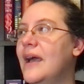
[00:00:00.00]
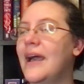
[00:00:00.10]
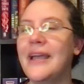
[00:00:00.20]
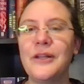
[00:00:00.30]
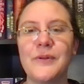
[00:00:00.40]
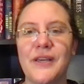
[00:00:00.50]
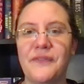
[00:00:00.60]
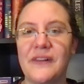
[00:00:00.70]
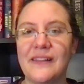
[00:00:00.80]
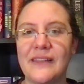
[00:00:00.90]
I know
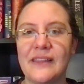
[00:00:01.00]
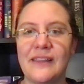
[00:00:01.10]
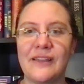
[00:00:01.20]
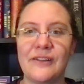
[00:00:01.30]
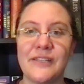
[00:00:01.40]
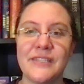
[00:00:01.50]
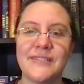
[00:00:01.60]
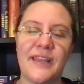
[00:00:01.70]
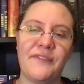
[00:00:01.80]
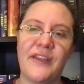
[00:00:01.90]
definitely there is
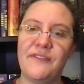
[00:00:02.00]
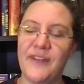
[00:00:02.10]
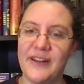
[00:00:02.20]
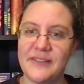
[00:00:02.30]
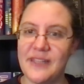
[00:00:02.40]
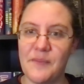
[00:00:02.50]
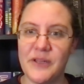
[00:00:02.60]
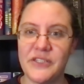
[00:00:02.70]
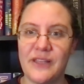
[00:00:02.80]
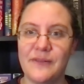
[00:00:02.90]
sci-fi and fantasy on my
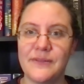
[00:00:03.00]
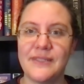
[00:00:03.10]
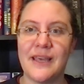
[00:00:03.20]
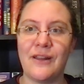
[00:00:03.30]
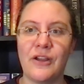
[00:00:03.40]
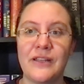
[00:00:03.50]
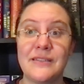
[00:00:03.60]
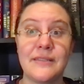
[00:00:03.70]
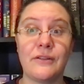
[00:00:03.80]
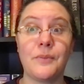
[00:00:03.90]
shelves that are
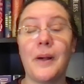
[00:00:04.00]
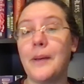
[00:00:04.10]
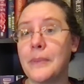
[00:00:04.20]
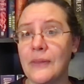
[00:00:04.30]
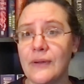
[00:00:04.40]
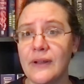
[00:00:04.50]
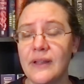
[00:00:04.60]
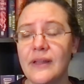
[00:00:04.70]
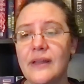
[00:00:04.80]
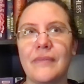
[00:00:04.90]
considered popular.
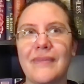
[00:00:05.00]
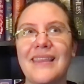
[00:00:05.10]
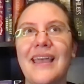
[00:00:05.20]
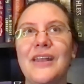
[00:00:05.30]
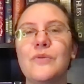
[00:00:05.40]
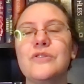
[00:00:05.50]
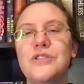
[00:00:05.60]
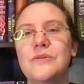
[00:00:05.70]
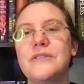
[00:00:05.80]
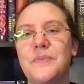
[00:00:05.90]
I don't
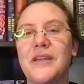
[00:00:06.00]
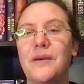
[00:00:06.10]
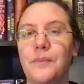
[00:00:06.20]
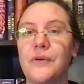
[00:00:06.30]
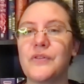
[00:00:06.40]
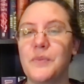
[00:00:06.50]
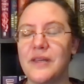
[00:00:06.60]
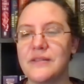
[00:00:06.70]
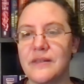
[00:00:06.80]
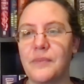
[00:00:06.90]
choose to pick up books
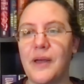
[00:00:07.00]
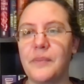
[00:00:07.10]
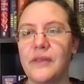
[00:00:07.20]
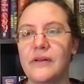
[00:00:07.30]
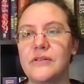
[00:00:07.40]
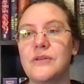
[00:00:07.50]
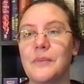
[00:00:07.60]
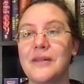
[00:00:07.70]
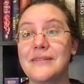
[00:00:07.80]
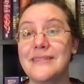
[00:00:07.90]
because they're popular, so I'm
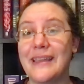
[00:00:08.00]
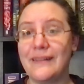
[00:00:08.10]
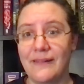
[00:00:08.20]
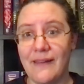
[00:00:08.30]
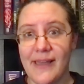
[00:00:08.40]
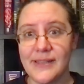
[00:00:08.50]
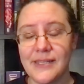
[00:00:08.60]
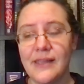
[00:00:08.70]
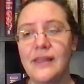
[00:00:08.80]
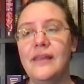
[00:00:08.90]
going to say not.
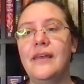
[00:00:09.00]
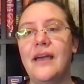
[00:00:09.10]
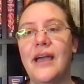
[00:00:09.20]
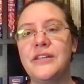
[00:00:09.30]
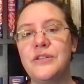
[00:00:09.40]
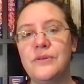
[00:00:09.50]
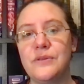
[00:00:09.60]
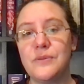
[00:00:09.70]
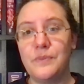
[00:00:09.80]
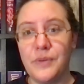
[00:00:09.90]
I
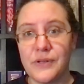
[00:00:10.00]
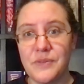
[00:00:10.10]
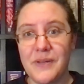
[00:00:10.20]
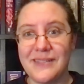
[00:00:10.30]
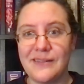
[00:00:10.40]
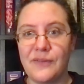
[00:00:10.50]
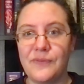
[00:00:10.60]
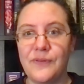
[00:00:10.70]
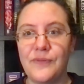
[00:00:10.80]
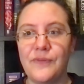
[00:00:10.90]
choose books based
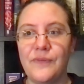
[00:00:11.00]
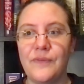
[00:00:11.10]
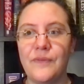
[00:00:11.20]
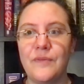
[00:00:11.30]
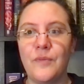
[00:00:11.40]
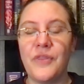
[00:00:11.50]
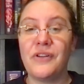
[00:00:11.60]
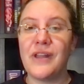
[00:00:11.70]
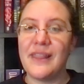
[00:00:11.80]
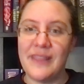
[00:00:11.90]
off of whether or
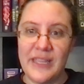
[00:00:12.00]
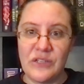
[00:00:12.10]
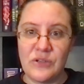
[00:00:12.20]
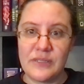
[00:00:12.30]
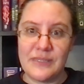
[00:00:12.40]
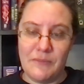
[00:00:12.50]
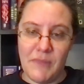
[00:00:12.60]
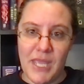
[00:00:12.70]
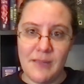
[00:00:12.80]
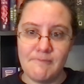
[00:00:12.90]
not they interest
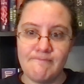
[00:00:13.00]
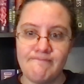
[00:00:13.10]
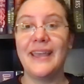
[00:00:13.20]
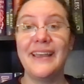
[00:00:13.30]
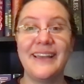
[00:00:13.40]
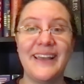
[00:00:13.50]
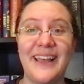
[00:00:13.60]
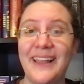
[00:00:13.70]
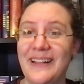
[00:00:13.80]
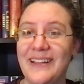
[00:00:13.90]
me.
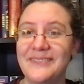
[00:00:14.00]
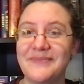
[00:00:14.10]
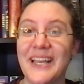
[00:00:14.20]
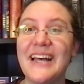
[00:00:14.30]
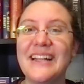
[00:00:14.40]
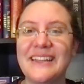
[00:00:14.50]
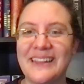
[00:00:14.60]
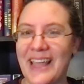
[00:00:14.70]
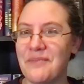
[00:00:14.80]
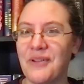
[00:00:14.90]
L,
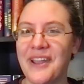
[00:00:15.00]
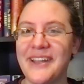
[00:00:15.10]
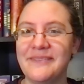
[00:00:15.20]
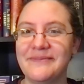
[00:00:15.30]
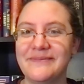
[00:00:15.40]
library.